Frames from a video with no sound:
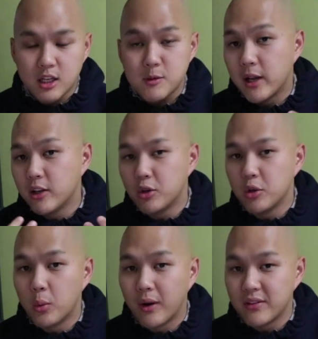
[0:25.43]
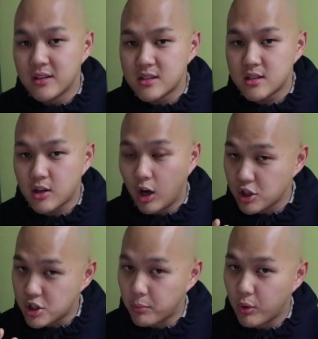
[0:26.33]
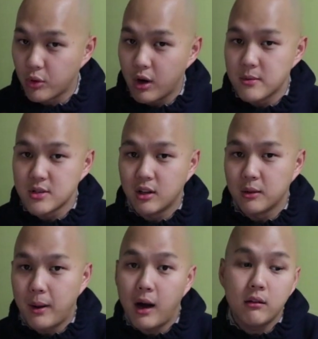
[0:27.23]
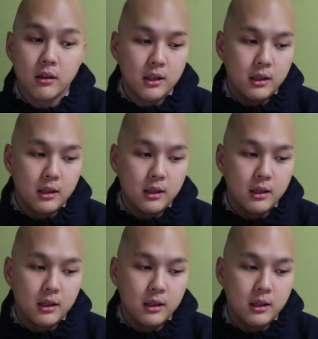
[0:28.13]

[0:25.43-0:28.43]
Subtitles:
explain to you what this scholarship program is all about.